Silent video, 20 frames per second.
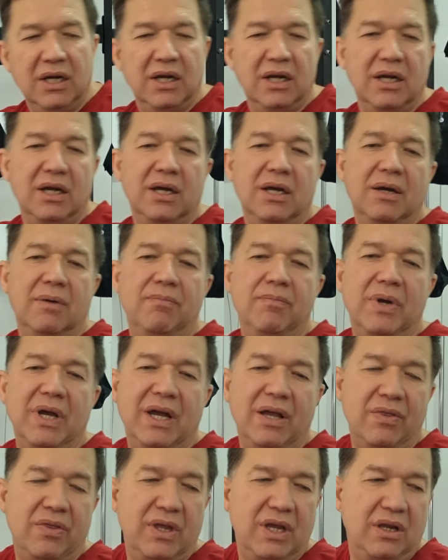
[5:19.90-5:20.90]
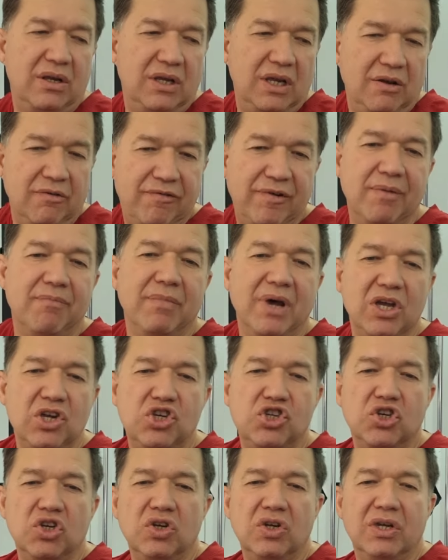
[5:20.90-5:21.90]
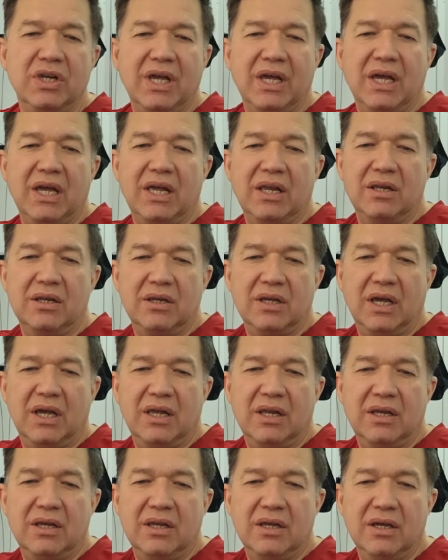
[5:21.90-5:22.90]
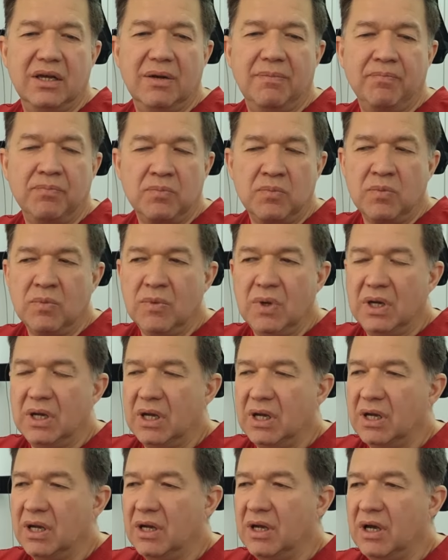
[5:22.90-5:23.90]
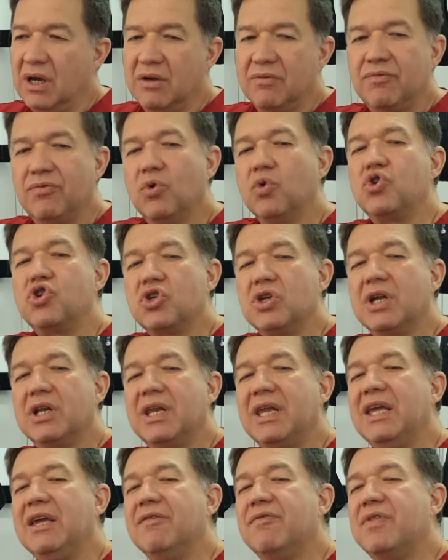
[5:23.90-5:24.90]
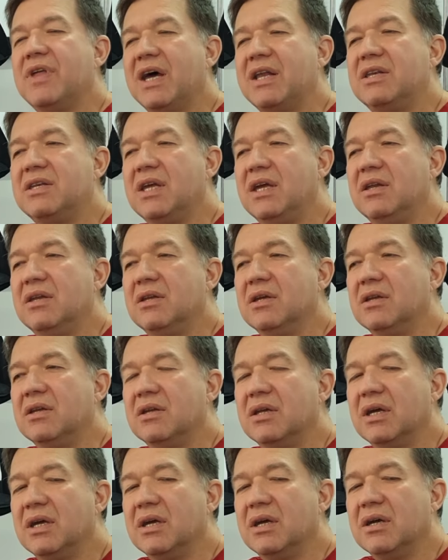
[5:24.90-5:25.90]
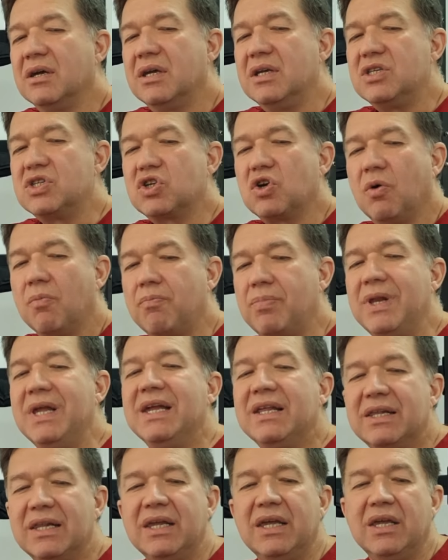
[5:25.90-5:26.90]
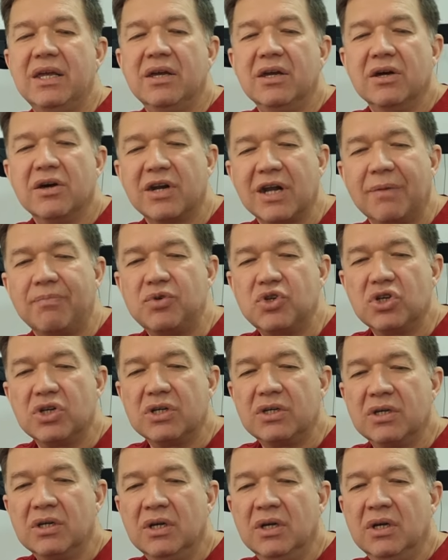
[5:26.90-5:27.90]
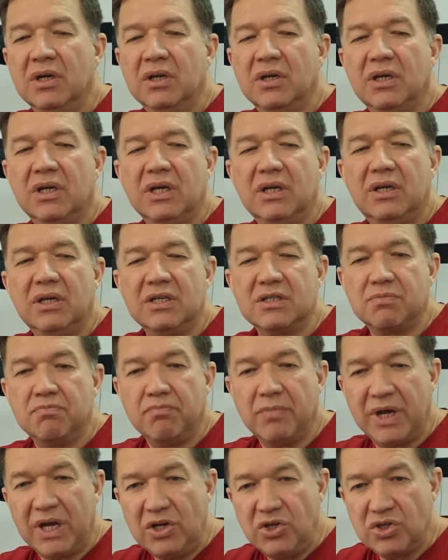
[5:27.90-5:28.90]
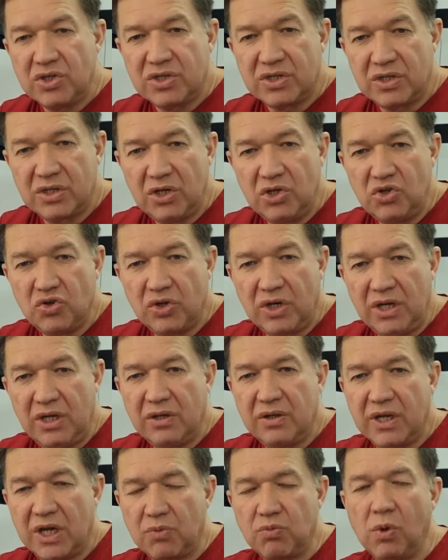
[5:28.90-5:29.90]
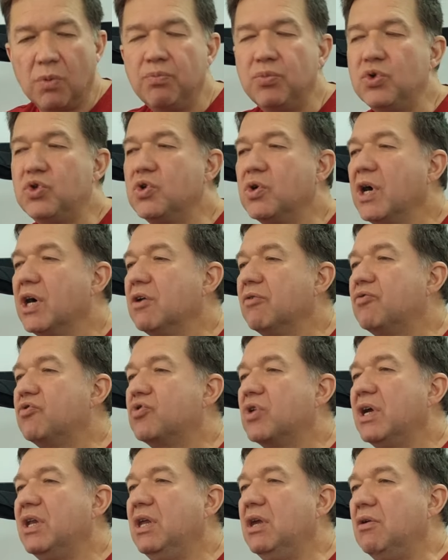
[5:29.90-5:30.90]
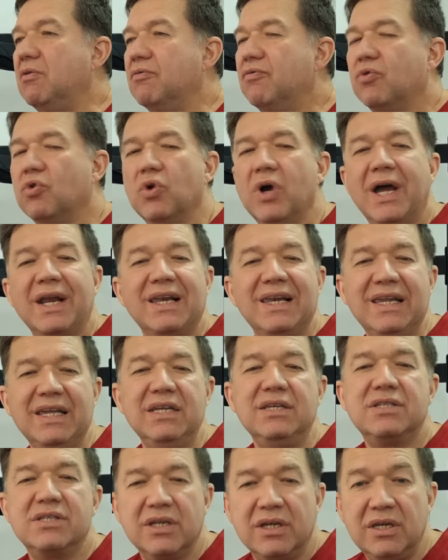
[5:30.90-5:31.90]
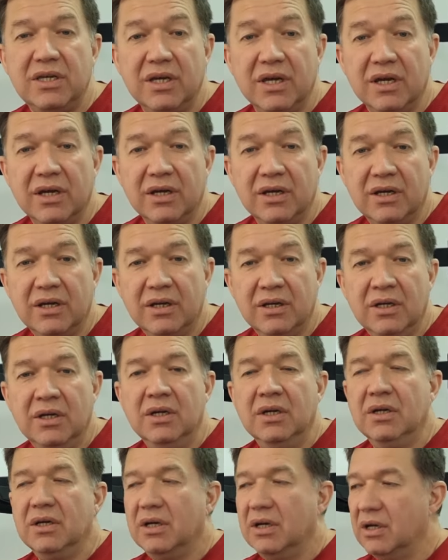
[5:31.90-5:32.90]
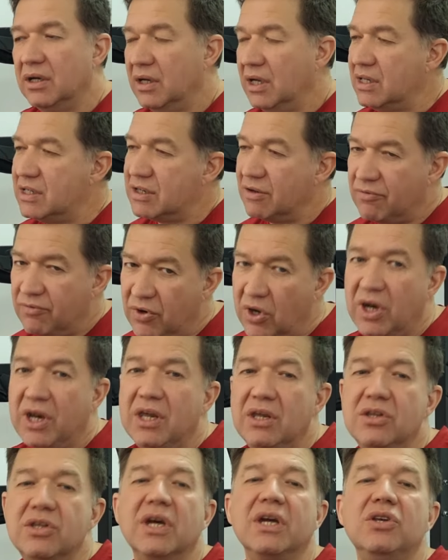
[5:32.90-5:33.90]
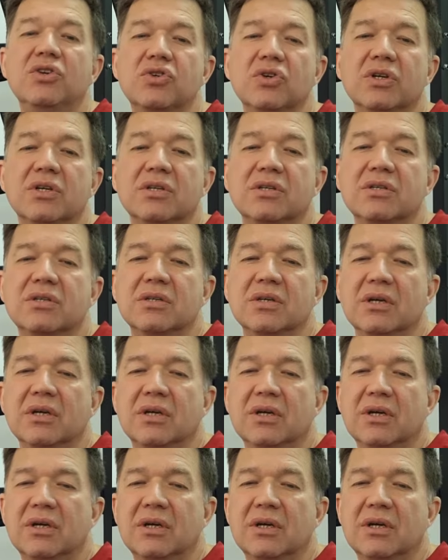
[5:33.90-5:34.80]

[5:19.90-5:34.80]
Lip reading: and then inflammation and unfortunately, if that tendon is completely ruptured, it is major surgery that will put you out of training for at least a year. It's a very dangerous